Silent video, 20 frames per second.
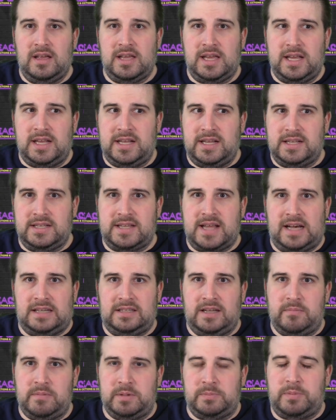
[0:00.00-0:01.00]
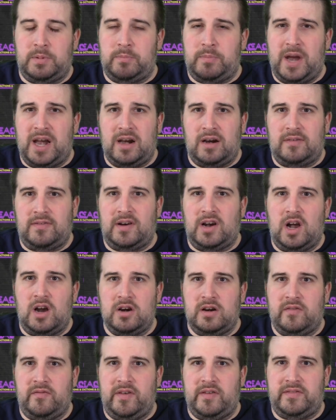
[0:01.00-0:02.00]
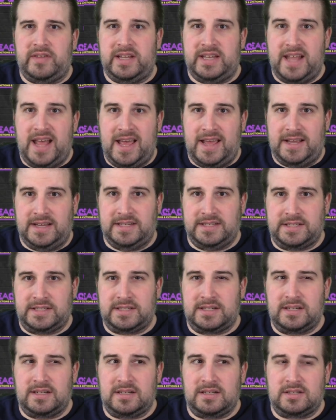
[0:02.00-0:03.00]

He didn't tell him to prepare for 150 days.